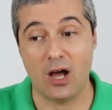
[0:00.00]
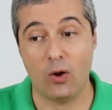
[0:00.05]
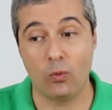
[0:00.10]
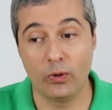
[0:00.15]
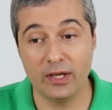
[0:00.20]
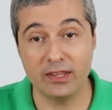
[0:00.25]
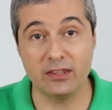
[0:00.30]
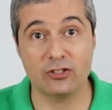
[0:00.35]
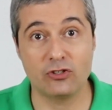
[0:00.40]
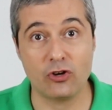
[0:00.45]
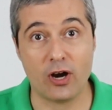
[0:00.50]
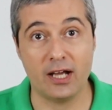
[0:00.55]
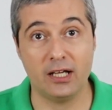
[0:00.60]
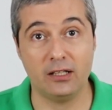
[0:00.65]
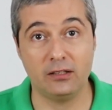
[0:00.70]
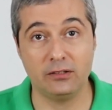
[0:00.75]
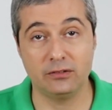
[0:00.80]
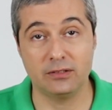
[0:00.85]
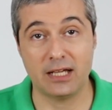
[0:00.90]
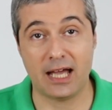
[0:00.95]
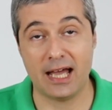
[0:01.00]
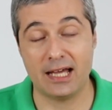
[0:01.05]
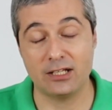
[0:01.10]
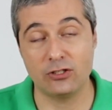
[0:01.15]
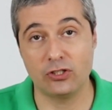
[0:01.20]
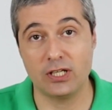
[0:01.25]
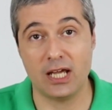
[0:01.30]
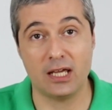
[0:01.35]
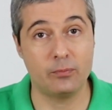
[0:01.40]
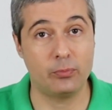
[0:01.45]
With The Trial, I had
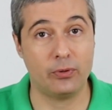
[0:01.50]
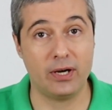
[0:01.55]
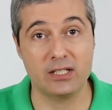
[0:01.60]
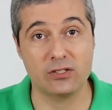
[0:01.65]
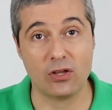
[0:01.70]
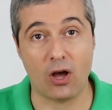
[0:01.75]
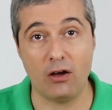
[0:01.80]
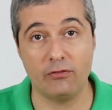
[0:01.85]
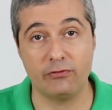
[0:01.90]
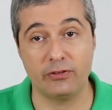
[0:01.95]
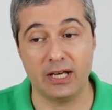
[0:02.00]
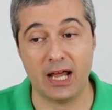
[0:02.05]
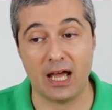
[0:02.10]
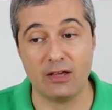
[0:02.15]
to take breaks often.